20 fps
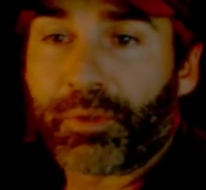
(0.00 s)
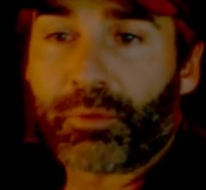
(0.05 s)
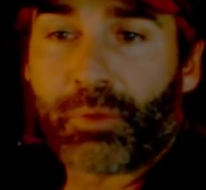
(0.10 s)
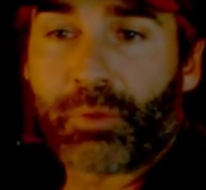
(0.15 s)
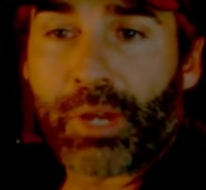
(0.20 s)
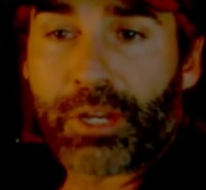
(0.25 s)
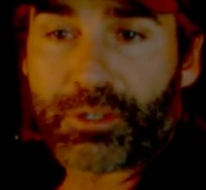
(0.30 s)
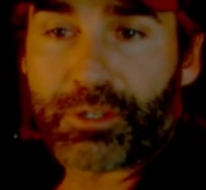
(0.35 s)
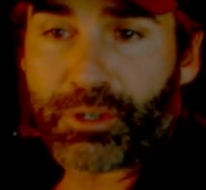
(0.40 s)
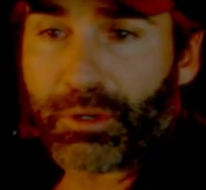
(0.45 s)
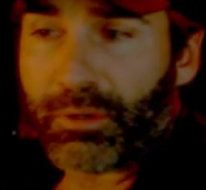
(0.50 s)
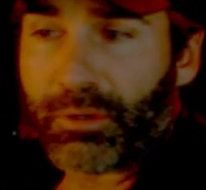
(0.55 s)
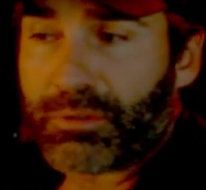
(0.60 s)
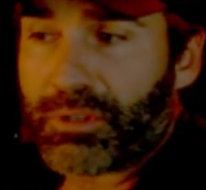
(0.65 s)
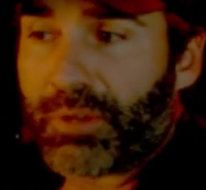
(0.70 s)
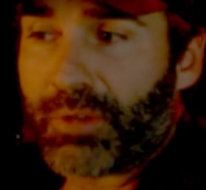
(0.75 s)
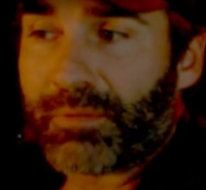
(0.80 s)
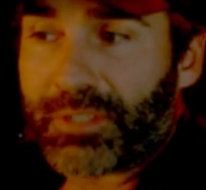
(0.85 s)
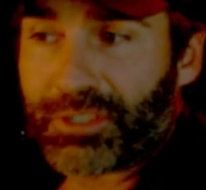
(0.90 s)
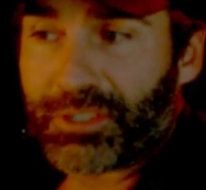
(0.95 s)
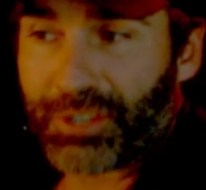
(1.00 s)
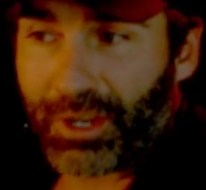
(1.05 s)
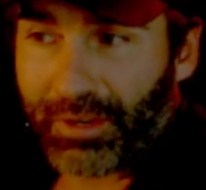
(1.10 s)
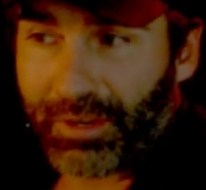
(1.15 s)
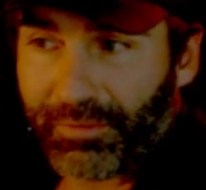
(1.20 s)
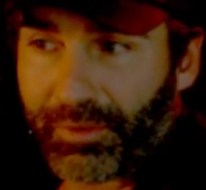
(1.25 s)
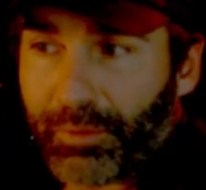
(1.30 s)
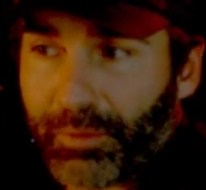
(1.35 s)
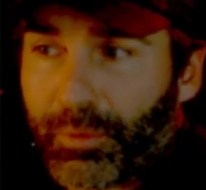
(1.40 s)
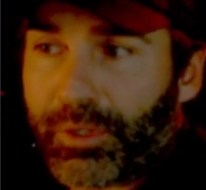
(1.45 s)
ratios of a
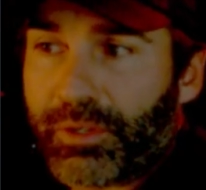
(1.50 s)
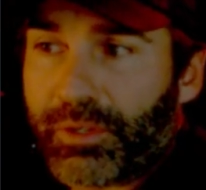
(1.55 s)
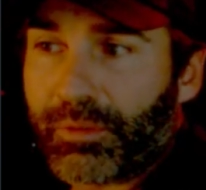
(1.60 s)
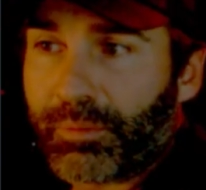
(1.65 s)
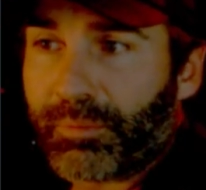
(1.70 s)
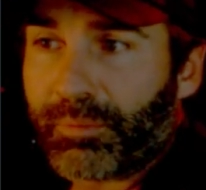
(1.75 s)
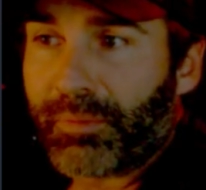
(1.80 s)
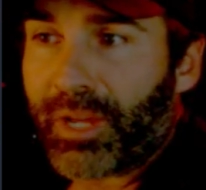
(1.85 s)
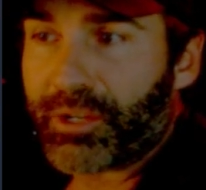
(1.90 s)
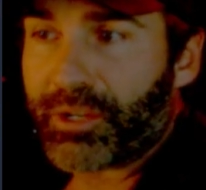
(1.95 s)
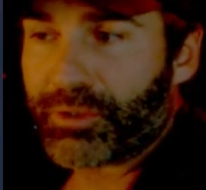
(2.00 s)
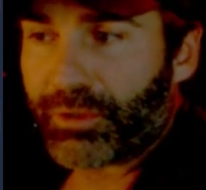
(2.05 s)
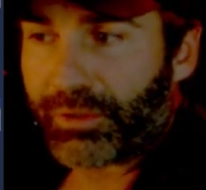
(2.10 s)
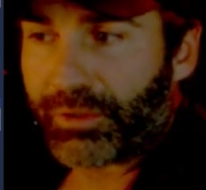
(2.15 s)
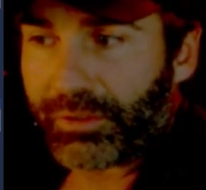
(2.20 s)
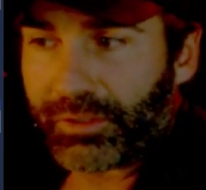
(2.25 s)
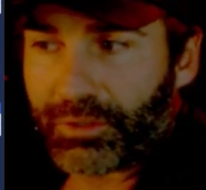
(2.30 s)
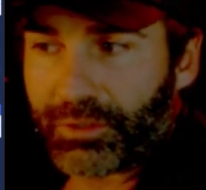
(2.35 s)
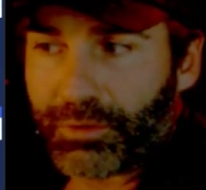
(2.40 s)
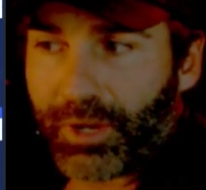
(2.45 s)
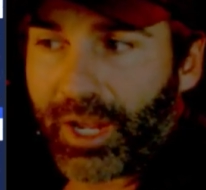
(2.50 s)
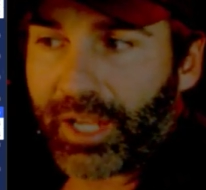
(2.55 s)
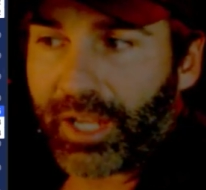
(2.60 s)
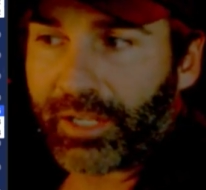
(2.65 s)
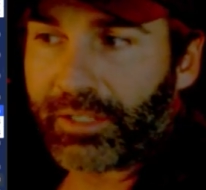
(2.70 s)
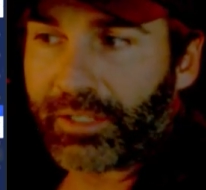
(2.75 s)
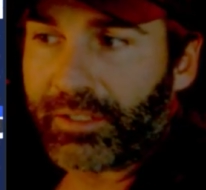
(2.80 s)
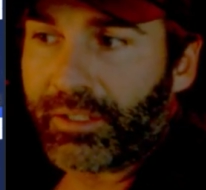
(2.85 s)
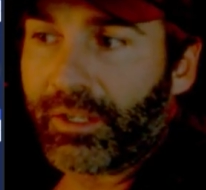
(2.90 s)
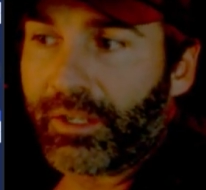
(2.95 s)
cipher when you're measuring the dragon,